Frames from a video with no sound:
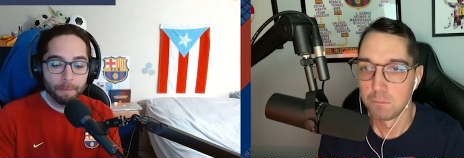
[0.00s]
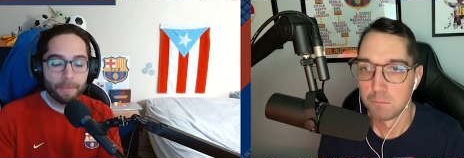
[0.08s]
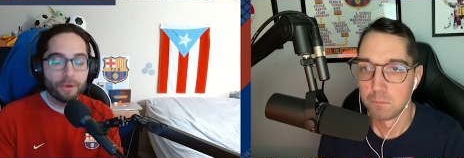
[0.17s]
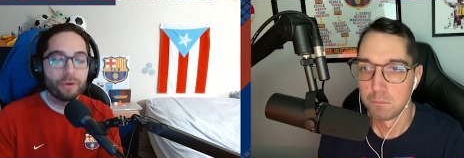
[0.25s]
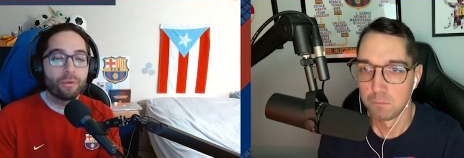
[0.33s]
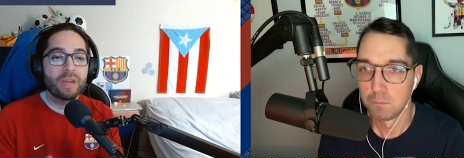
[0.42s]

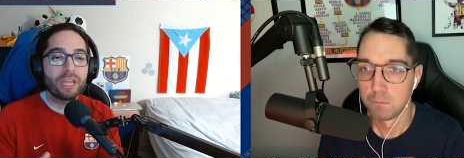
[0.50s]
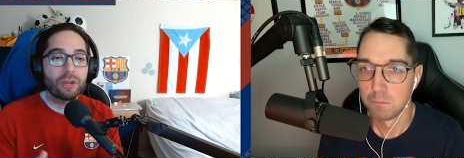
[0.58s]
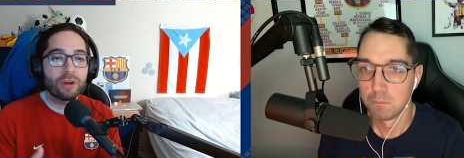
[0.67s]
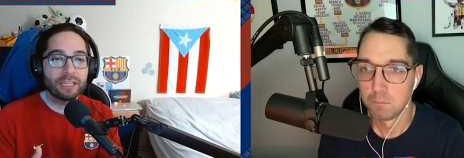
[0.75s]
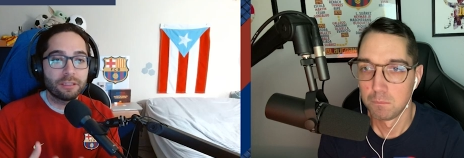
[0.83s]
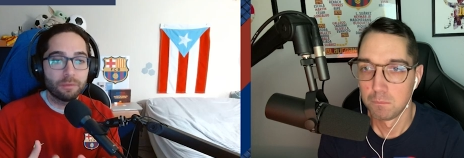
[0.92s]
Speaker 1: But when
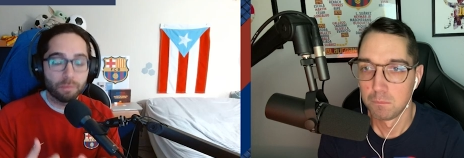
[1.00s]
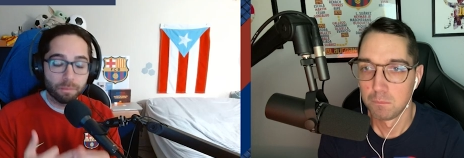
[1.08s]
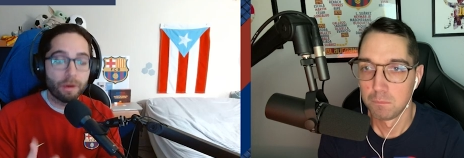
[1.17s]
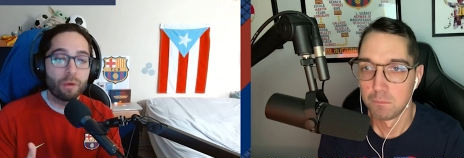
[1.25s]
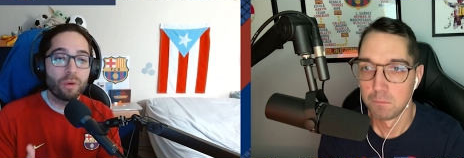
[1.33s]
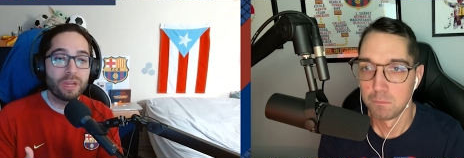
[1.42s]
you get to,
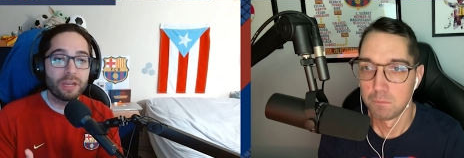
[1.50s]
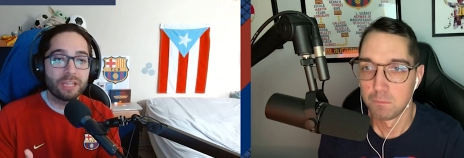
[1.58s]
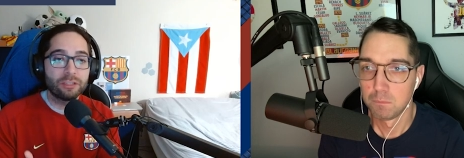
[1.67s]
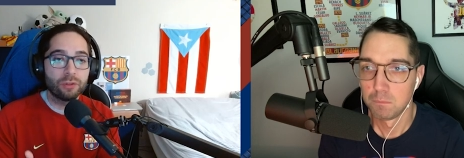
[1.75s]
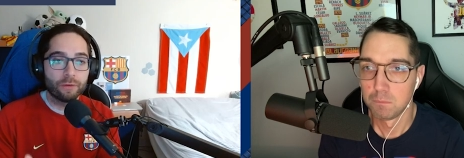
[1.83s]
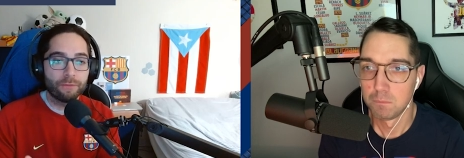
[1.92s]
but when you
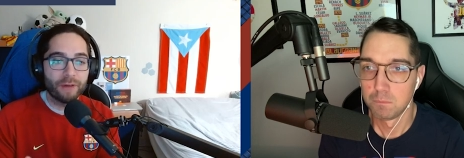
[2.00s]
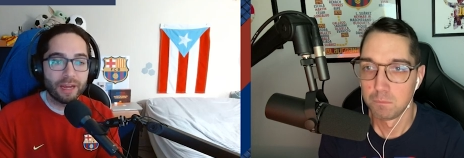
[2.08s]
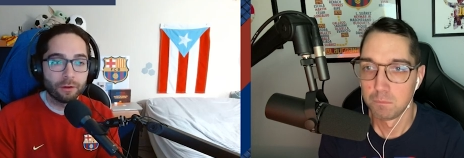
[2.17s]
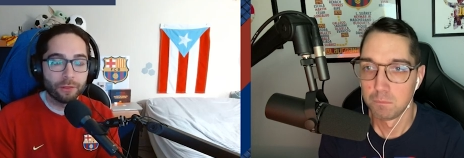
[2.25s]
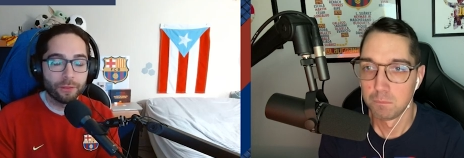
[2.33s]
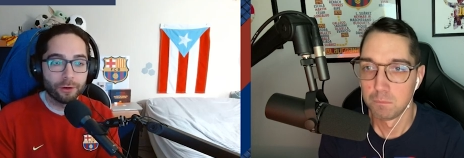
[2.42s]
get to the
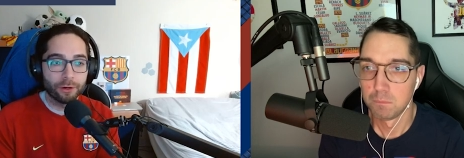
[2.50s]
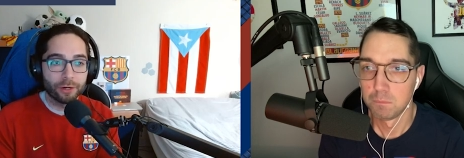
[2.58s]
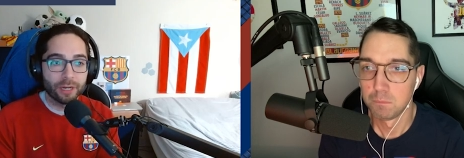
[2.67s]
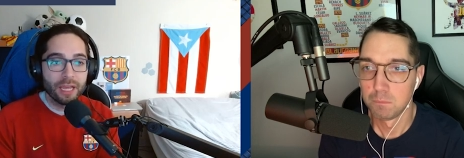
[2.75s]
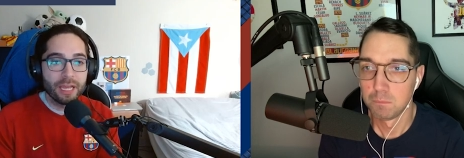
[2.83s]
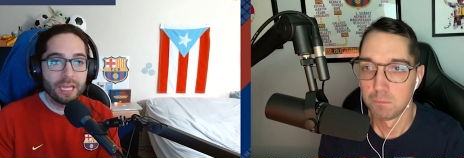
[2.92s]
final
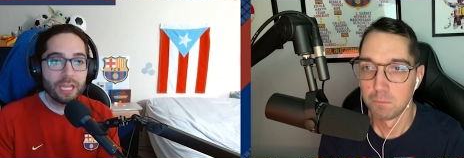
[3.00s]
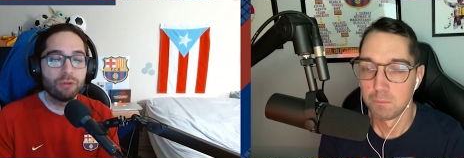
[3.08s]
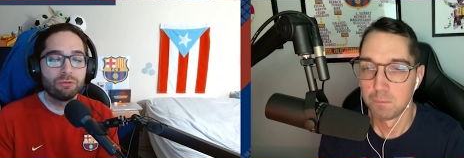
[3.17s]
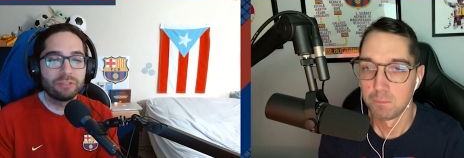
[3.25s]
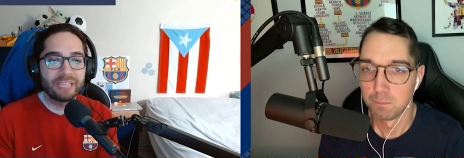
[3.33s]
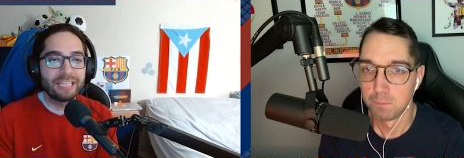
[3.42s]
third,
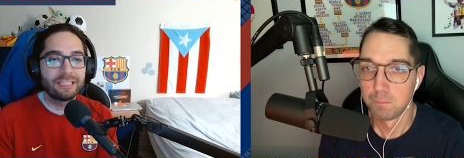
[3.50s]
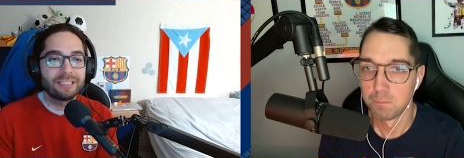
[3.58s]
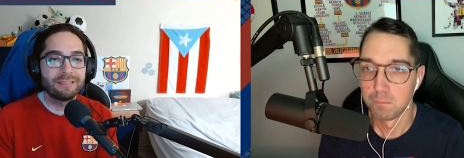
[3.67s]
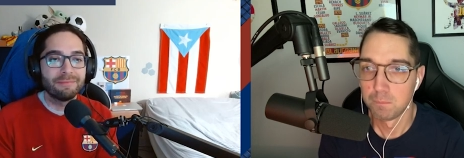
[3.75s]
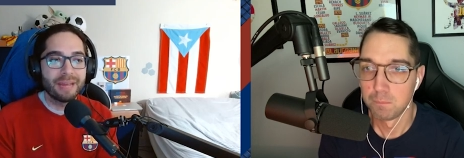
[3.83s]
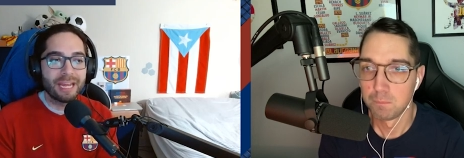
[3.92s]
you tend
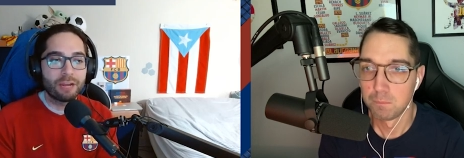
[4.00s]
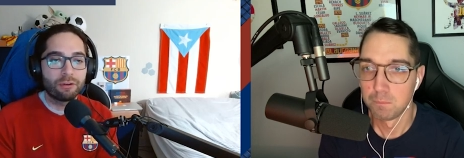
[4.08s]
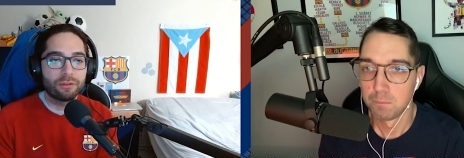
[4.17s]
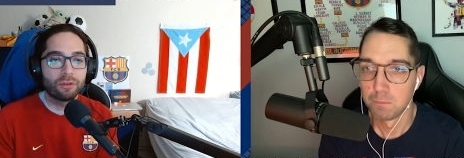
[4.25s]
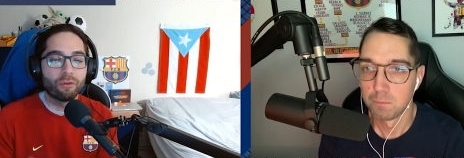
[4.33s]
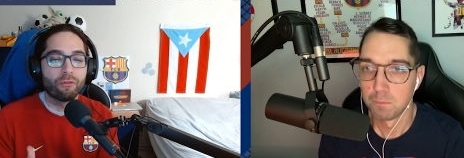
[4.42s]
to make
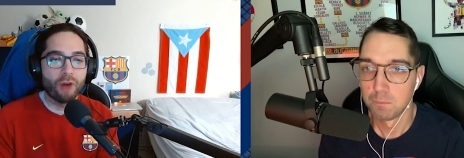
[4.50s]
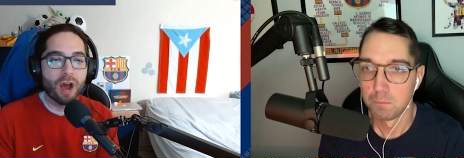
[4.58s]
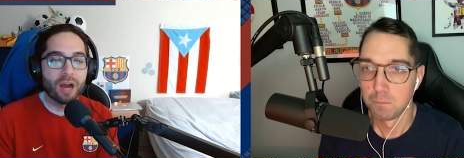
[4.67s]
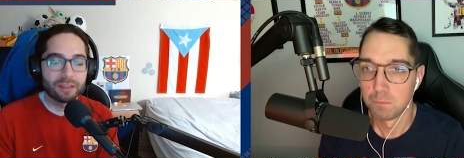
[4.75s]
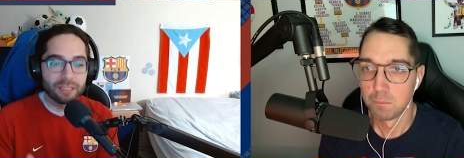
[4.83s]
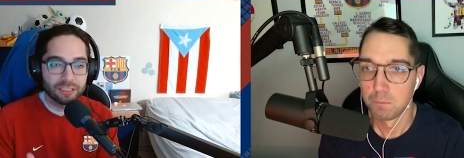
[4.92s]
the
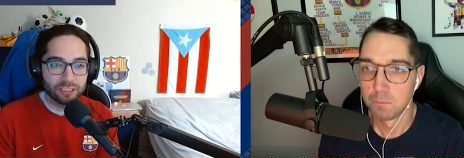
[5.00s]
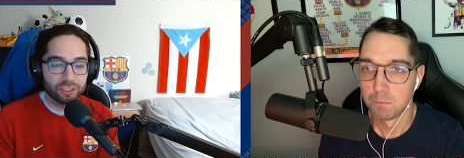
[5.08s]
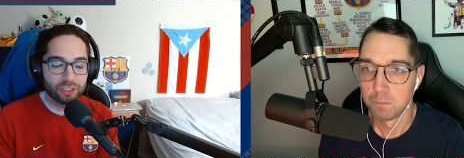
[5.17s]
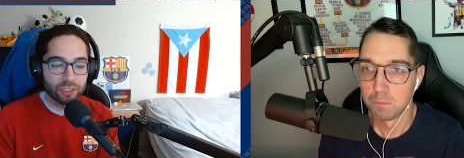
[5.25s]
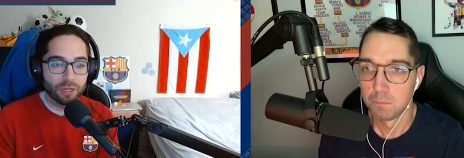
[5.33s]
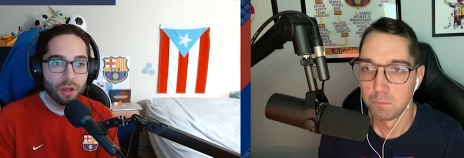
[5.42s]
wrong
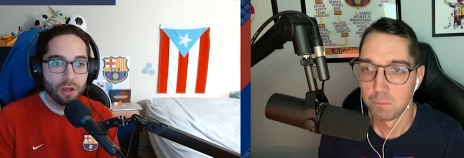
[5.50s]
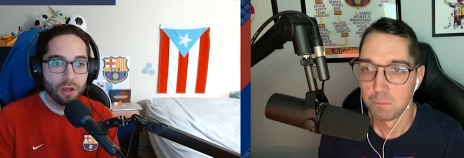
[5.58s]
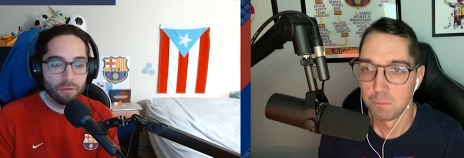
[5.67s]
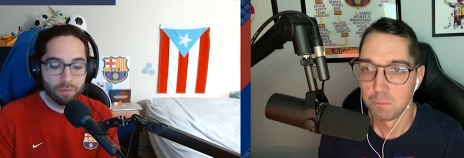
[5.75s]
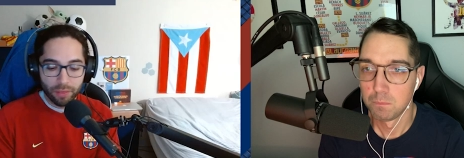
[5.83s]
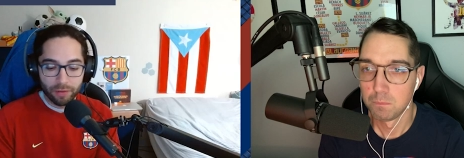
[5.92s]
decision,
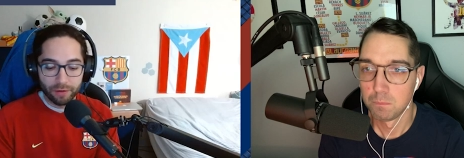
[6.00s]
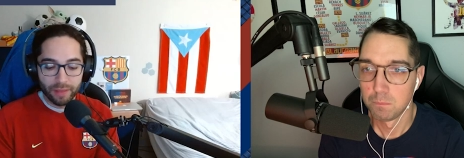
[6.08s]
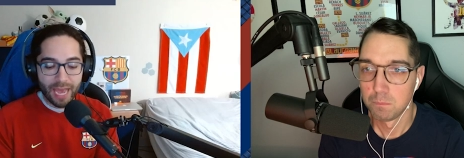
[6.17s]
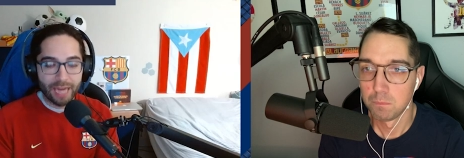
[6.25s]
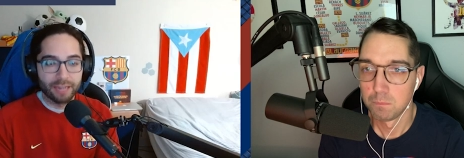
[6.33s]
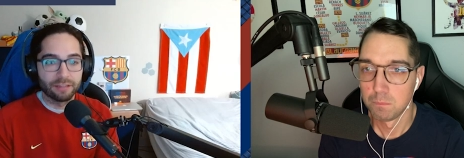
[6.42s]
whether
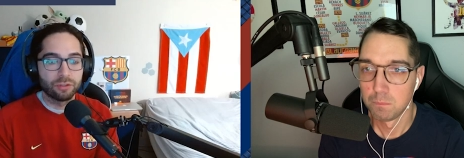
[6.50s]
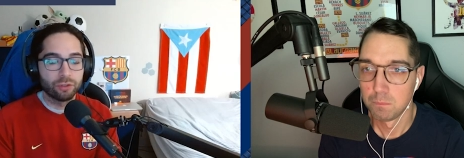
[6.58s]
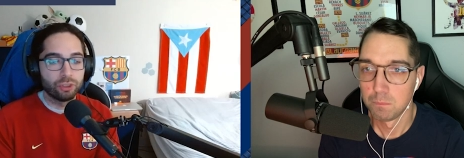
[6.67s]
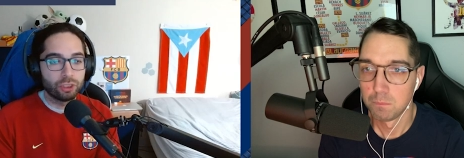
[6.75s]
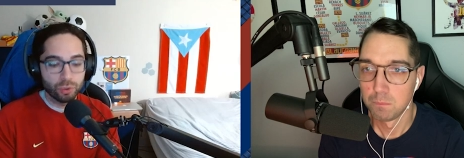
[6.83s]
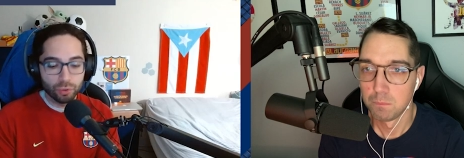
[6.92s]
that is to
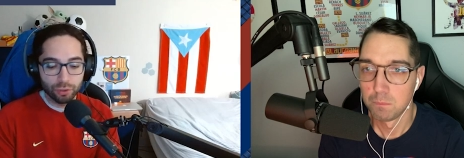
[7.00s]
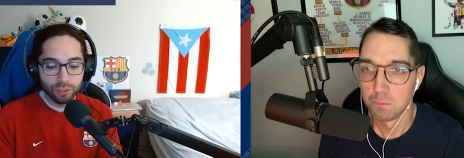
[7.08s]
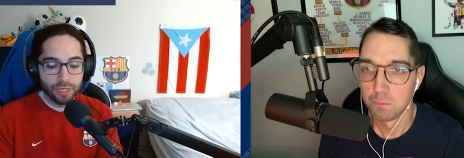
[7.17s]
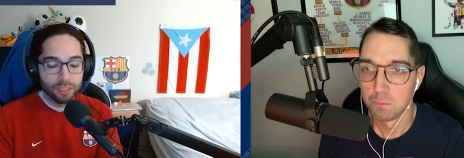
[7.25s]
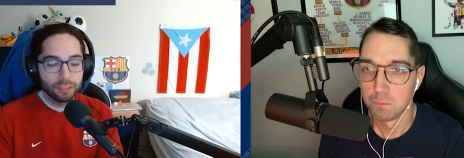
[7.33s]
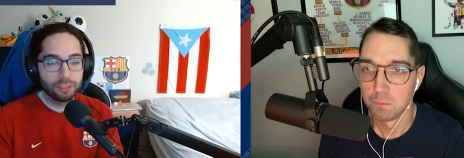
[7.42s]
shoot,
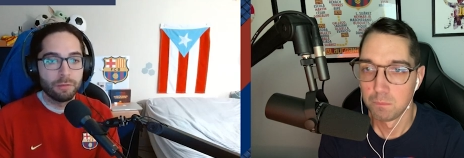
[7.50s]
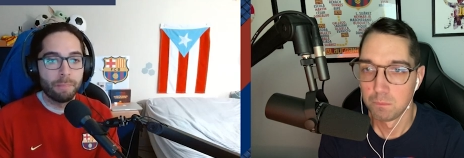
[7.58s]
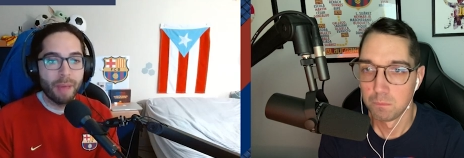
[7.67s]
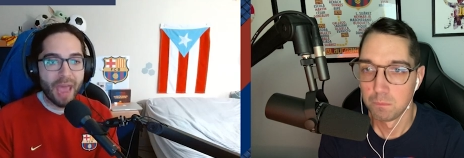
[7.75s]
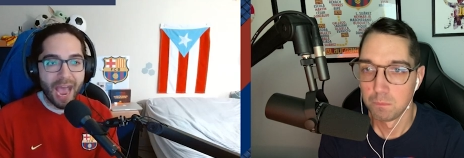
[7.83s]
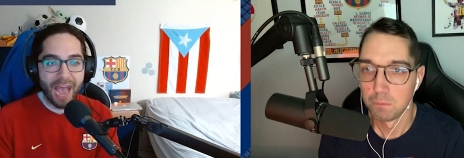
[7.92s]
to
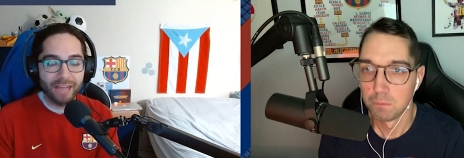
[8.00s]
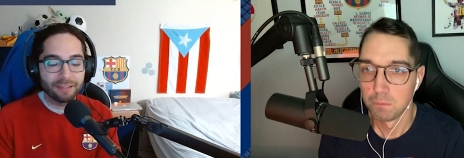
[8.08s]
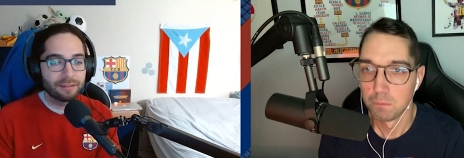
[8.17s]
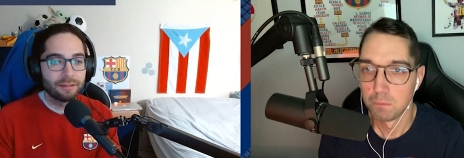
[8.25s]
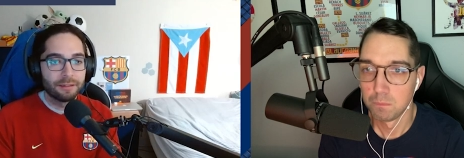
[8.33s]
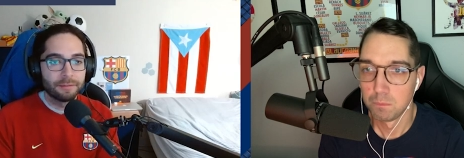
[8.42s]
pass,